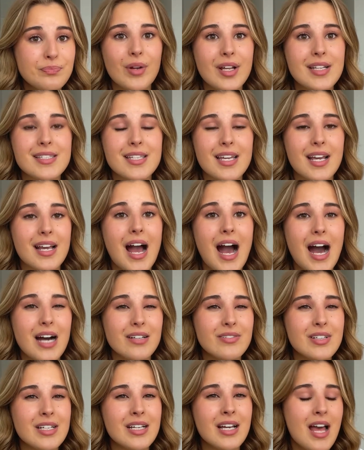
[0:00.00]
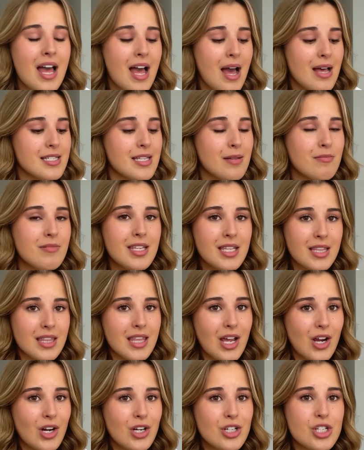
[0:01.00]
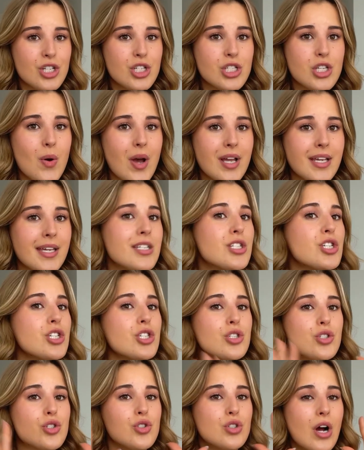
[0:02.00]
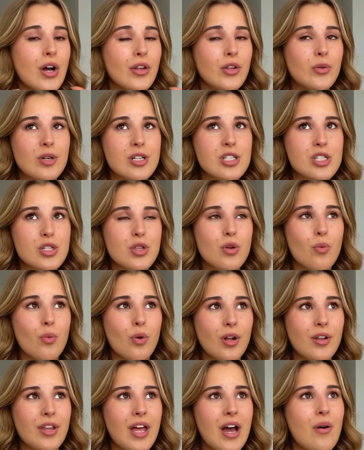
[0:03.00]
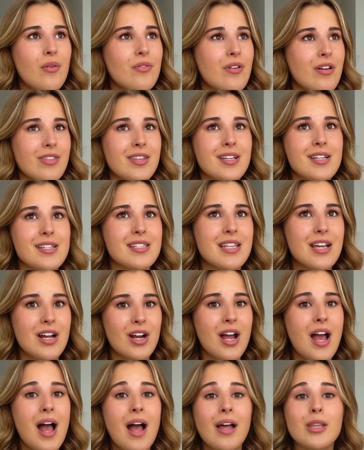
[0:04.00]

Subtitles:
It's like having something there just so I can just drown the rest of the world out. Nothing's there.